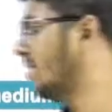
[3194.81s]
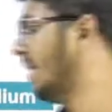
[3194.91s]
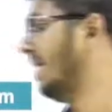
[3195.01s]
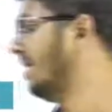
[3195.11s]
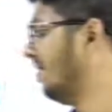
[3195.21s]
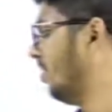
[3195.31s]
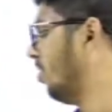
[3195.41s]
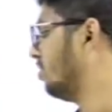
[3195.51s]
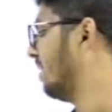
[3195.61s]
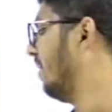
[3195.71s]
And then we
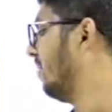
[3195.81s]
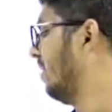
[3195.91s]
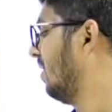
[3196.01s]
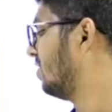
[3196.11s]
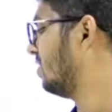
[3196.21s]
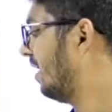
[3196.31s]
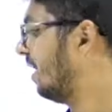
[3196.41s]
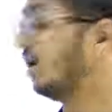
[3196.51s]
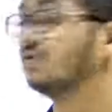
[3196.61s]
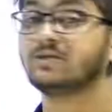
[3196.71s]
also have to understand
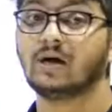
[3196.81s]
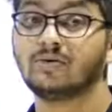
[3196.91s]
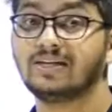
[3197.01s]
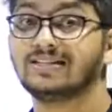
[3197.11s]
how sound